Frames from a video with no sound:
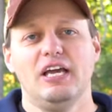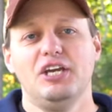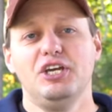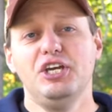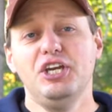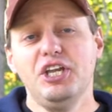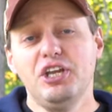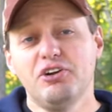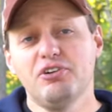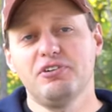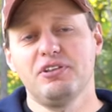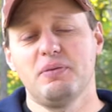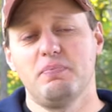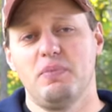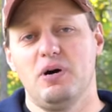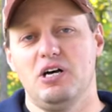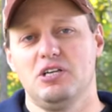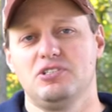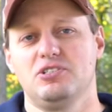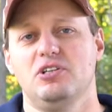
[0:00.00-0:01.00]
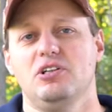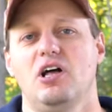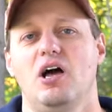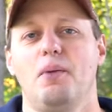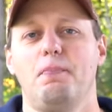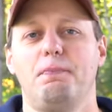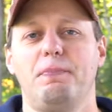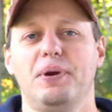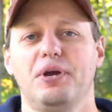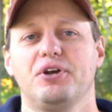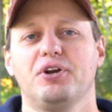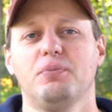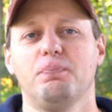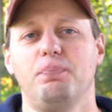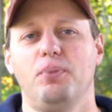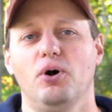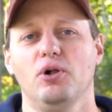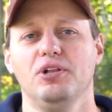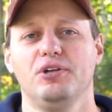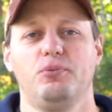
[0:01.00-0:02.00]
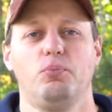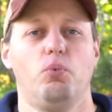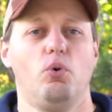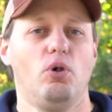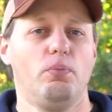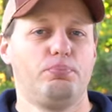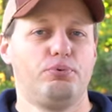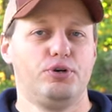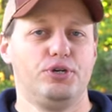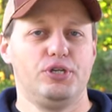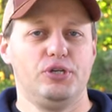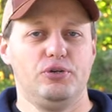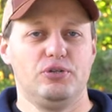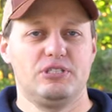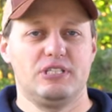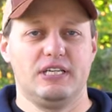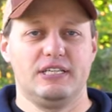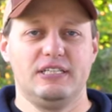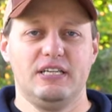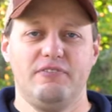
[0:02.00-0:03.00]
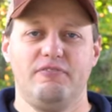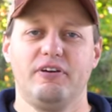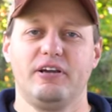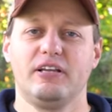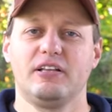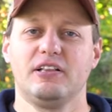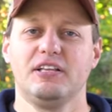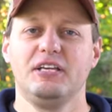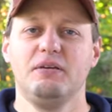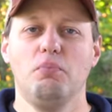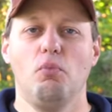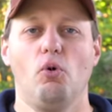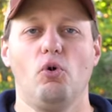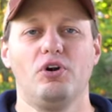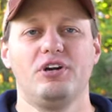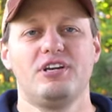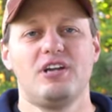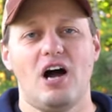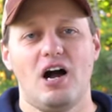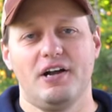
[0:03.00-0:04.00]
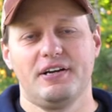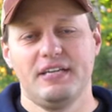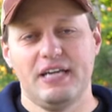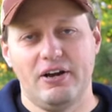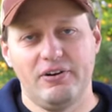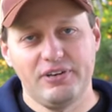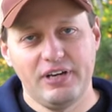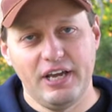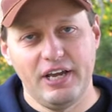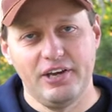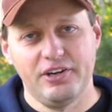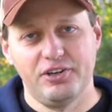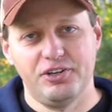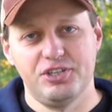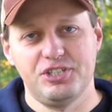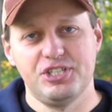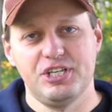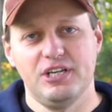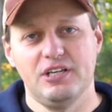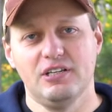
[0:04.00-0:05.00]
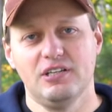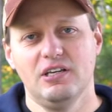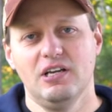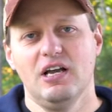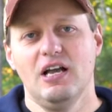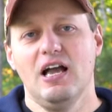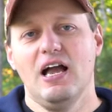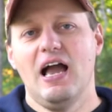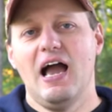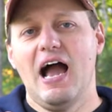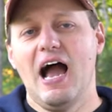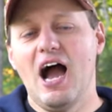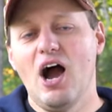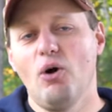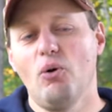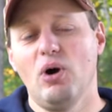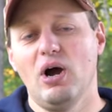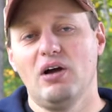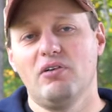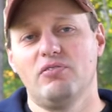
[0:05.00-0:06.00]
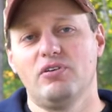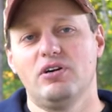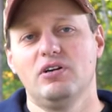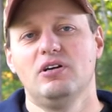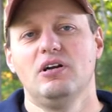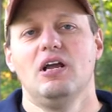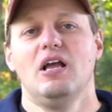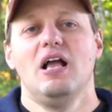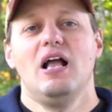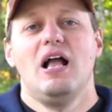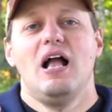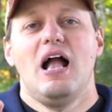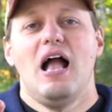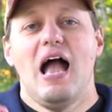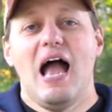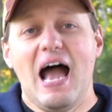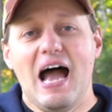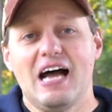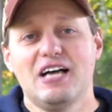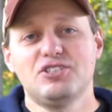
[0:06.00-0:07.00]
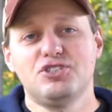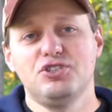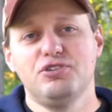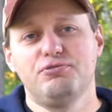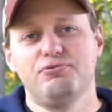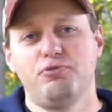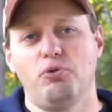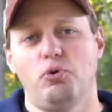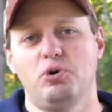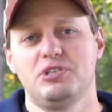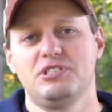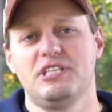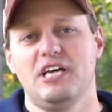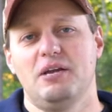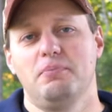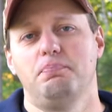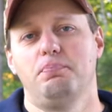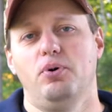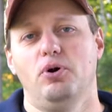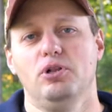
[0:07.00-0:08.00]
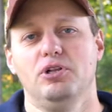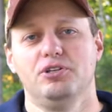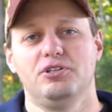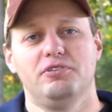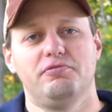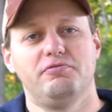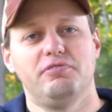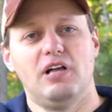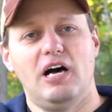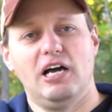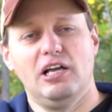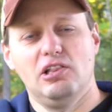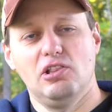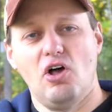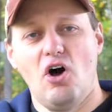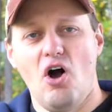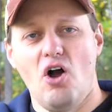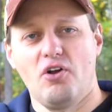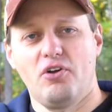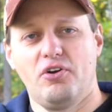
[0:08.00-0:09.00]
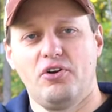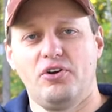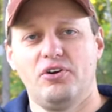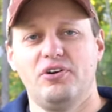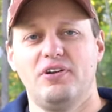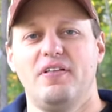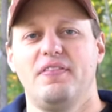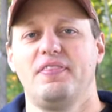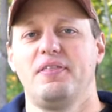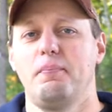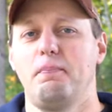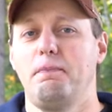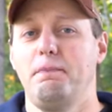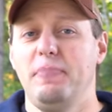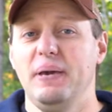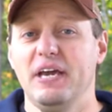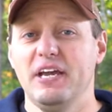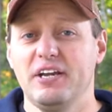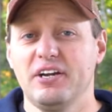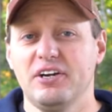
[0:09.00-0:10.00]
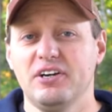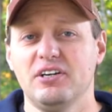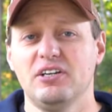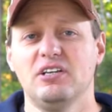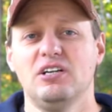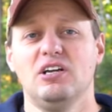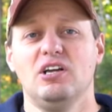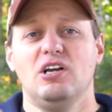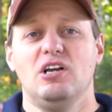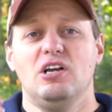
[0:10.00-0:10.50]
Near the muzzle, a bigger bullet will produce significantly more knockdown energy. However, as you force that bullet to fly longer, the bigger,